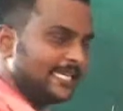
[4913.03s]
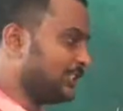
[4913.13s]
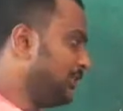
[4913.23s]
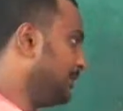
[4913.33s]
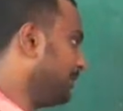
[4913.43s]

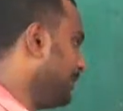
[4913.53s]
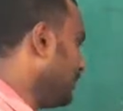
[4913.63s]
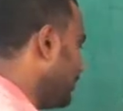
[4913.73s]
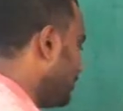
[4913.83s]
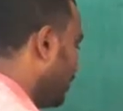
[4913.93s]
connection.
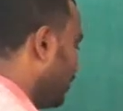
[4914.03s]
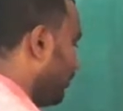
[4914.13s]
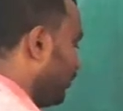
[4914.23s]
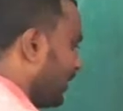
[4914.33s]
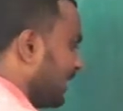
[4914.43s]

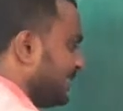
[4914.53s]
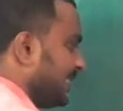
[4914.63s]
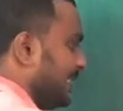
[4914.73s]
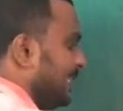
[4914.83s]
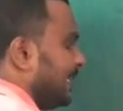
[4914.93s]
So we can
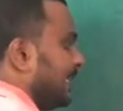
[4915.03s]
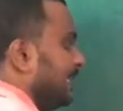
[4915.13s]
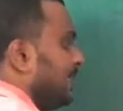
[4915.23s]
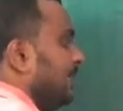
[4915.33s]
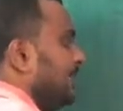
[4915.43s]
say that
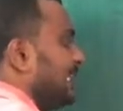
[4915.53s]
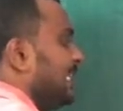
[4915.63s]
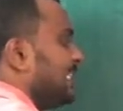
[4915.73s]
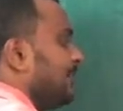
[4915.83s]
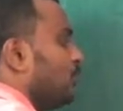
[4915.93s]
there
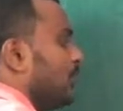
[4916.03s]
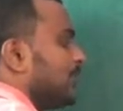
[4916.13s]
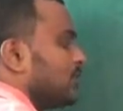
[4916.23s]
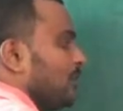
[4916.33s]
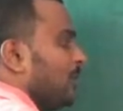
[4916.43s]
is a
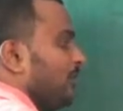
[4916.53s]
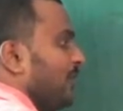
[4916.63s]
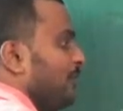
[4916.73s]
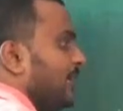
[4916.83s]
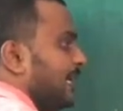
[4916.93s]
voltage drop of
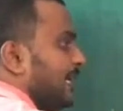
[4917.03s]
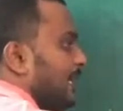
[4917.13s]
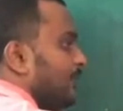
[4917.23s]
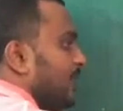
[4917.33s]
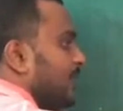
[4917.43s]
V1 at
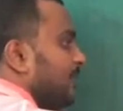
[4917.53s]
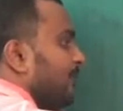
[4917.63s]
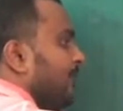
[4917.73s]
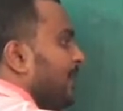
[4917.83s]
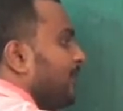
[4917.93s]

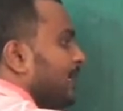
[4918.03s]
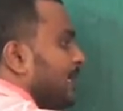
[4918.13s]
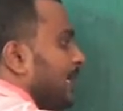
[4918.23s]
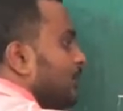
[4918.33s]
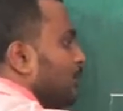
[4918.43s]
R1, V2 at
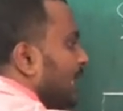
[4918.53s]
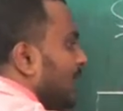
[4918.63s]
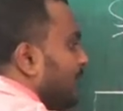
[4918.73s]
R2